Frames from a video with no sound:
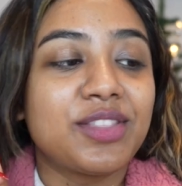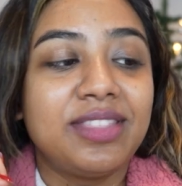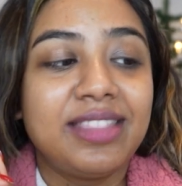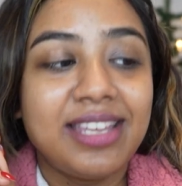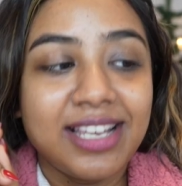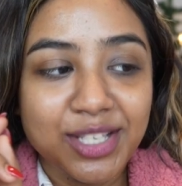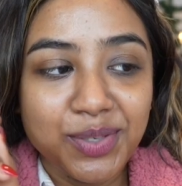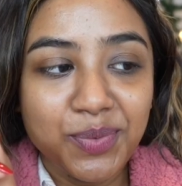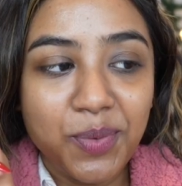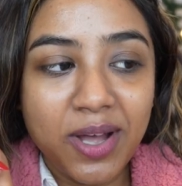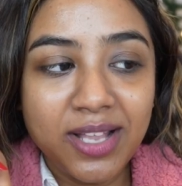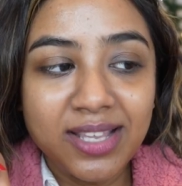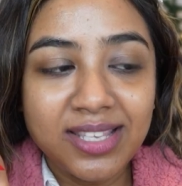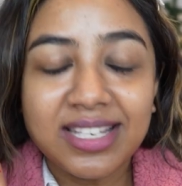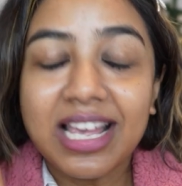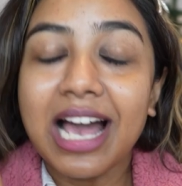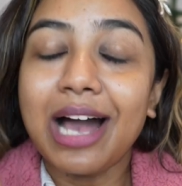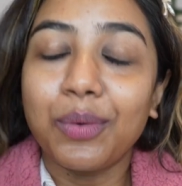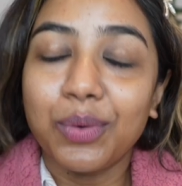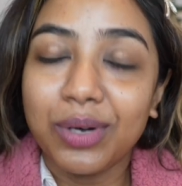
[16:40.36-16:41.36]
this one's
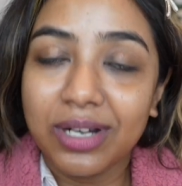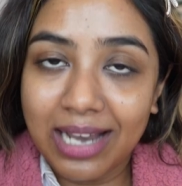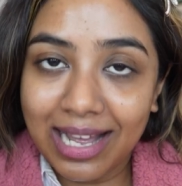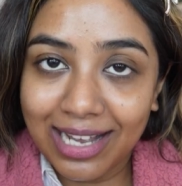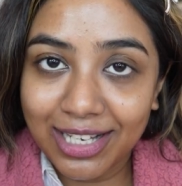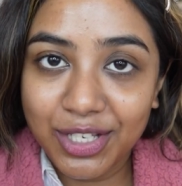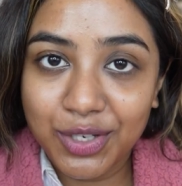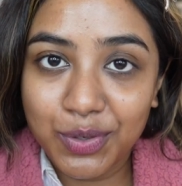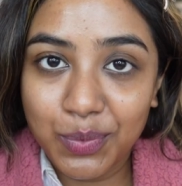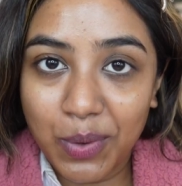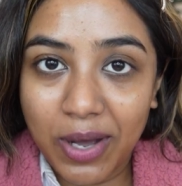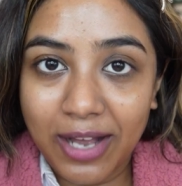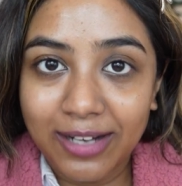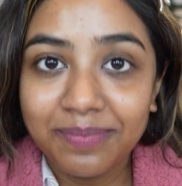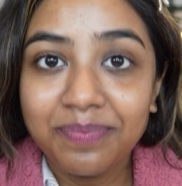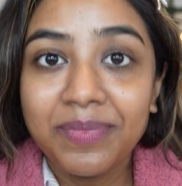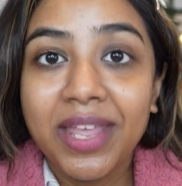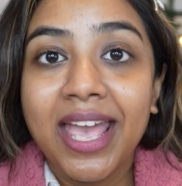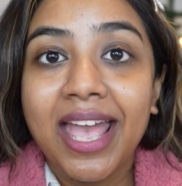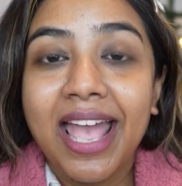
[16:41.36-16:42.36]
our last
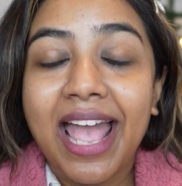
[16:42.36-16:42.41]
one.